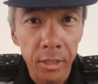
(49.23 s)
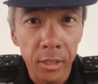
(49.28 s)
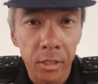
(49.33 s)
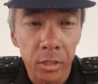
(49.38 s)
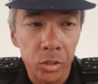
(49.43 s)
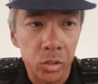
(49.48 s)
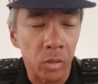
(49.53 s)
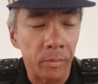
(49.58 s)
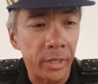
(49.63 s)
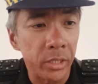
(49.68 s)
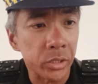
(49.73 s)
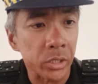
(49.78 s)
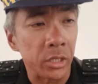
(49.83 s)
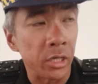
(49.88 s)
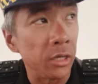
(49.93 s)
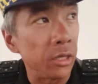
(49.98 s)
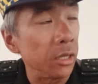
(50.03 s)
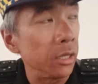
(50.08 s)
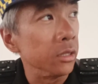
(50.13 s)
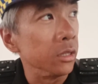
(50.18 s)
So
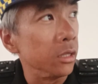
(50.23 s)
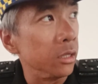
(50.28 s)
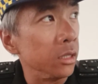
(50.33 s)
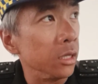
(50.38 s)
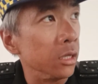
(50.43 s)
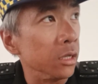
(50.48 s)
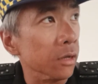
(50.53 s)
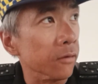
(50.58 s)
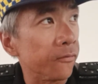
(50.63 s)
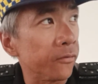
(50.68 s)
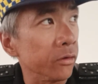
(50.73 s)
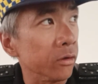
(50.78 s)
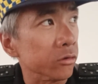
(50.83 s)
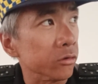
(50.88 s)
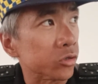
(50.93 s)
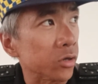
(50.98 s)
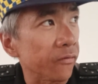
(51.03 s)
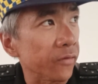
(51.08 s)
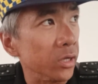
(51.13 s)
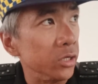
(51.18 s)
basically, in the field of
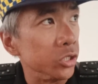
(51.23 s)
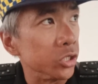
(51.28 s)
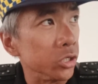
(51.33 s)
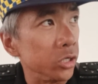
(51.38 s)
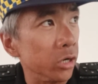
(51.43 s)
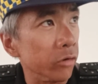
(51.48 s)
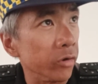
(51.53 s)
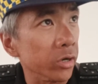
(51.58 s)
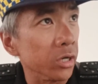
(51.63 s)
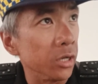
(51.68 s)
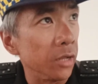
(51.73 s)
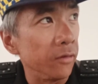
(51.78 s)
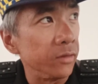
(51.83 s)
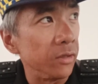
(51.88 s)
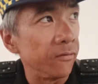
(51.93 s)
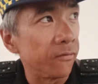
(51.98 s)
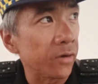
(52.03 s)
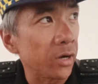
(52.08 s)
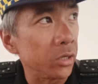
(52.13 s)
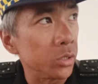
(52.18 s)
traffic engineering, they
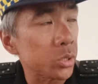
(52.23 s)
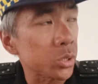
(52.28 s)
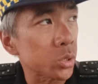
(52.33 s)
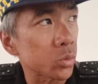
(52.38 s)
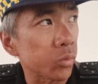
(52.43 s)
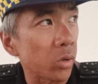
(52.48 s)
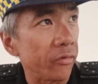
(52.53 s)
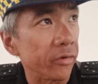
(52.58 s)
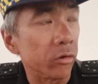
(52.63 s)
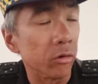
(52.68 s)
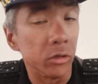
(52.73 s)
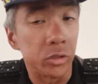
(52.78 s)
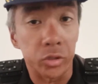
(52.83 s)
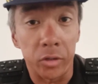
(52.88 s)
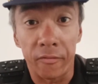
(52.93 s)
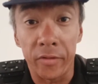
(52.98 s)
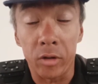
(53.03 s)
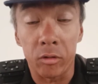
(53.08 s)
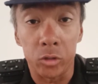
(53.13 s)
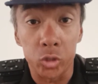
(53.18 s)
devise what we call a
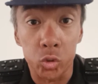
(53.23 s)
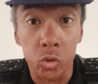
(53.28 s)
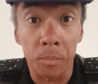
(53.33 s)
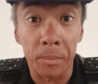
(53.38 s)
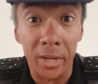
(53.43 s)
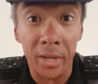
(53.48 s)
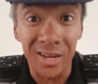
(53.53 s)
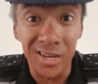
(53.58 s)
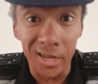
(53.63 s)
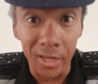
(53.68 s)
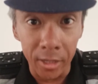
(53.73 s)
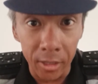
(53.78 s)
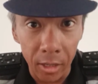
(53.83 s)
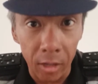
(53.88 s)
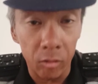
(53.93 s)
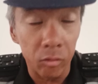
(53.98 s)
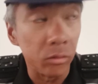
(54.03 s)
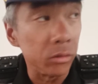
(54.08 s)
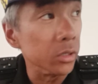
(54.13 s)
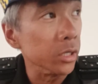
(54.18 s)
traffic control plan
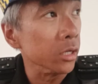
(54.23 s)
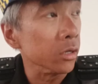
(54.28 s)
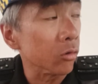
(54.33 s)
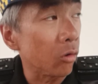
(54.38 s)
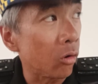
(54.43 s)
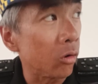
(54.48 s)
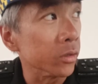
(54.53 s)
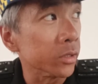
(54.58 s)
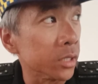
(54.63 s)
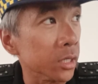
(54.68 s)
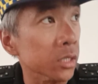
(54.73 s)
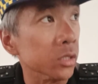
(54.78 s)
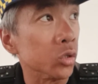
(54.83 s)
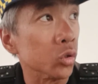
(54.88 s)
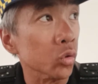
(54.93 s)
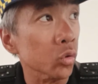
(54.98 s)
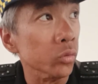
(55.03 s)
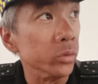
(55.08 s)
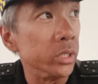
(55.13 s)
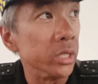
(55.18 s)
layout in order
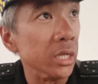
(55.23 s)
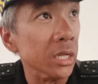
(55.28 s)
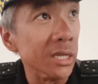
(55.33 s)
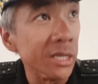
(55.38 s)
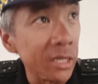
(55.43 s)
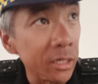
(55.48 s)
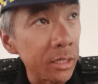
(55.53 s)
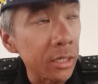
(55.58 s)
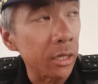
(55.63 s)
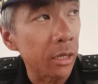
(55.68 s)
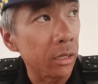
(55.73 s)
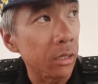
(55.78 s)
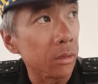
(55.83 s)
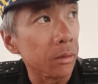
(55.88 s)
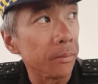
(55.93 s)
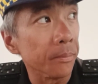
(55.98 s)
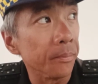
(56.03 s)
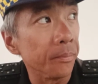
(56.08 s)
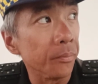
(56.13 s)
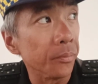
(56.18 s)
to delineate
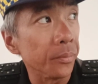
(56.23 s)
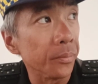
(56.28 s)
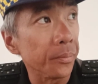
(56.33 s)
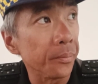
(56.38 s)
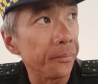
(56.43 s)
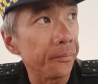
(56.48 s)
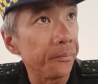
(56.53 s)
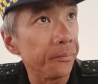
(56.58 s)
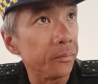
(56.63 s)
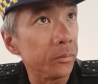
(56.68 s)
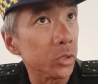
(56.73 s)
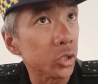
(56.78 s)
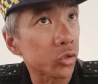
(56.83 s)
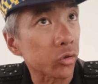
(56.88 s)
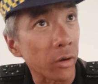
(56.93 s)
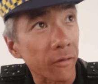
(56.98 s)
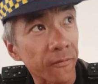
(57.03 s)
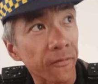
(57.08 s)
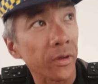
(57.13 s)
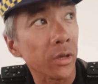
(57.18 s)

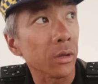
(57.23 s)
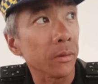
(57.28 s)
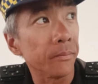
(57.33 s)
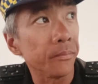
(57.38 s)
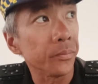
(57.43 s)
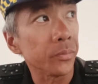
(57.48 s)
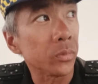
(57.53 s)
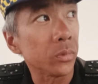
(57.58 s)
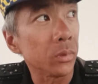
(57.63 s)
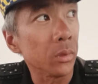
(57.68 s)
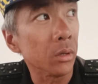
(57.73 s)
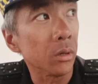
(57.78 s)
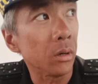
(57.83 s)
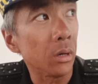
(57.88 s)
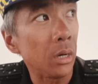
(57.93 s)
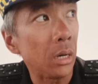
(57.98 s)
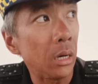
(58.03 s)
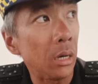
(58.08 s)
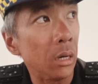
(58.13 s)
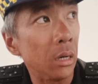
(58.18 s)
traffic,
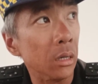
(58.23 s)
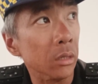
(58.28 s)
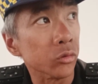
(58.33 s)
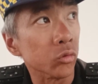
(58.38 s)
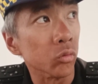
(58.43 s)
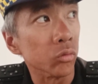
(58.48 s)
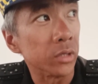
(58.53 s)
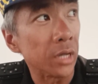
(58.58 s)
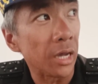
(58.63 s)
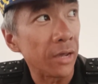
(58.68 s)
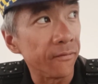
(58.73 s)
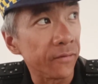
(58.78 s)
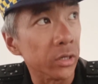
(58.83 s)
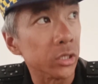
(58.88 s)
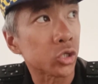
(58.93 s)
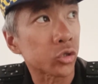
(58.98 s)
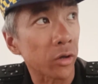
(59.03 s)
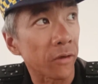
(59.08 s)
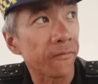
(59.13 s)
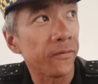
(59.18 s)
to divert
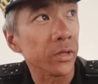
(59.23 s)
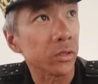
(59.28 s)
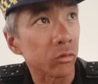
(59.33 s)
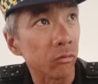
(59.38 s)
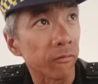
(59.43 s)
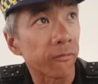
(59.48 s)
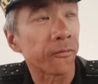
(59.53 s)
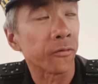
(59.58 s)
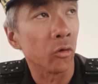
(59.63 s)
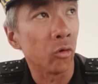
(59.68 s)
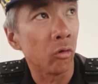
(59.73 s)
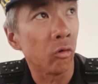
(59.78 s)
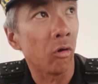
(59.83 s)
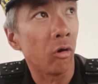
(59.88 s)
traffic to flow